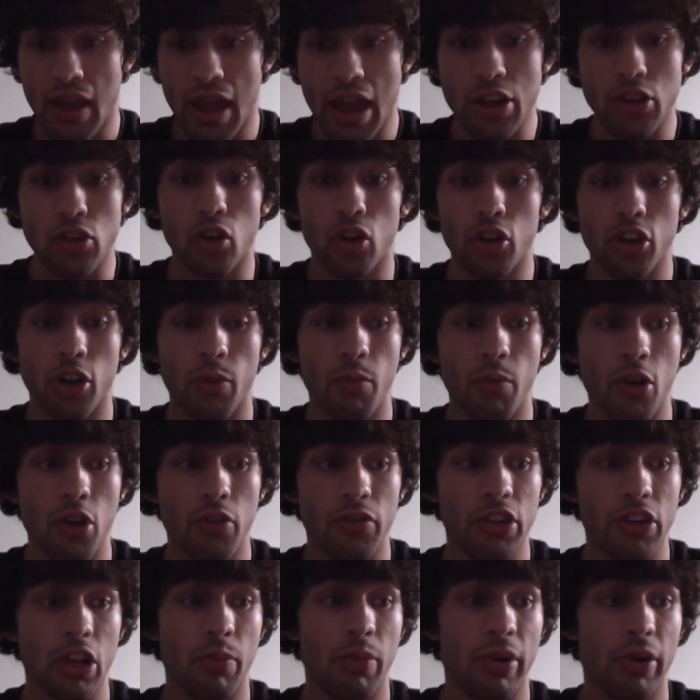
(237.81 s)
and you're not
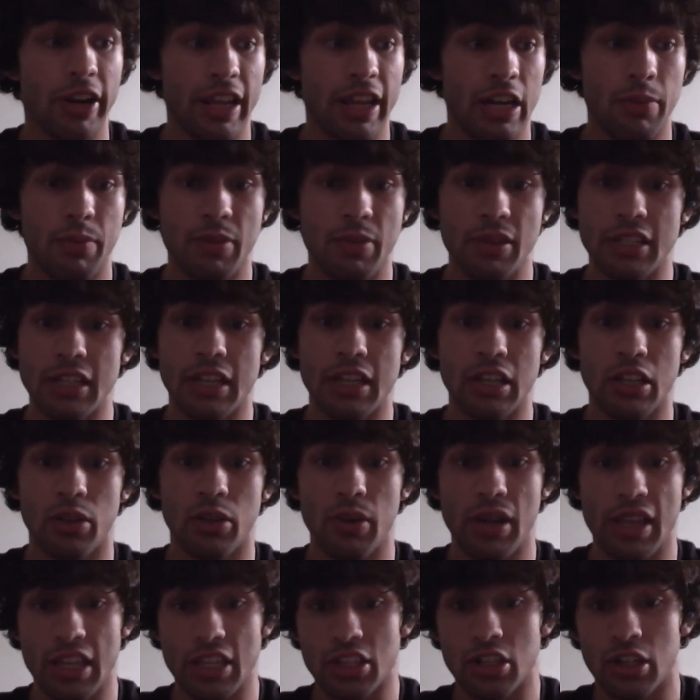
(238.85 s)
moving your body in a particular
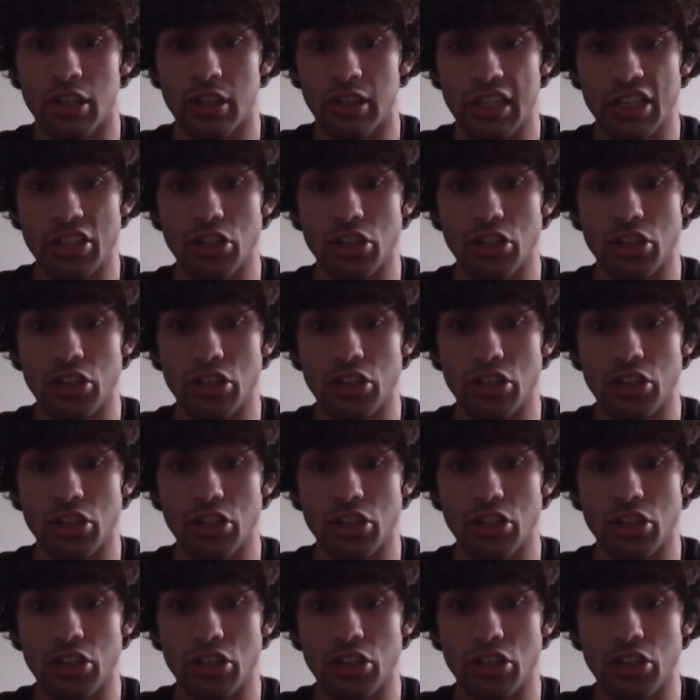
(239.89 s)
way that's going to lead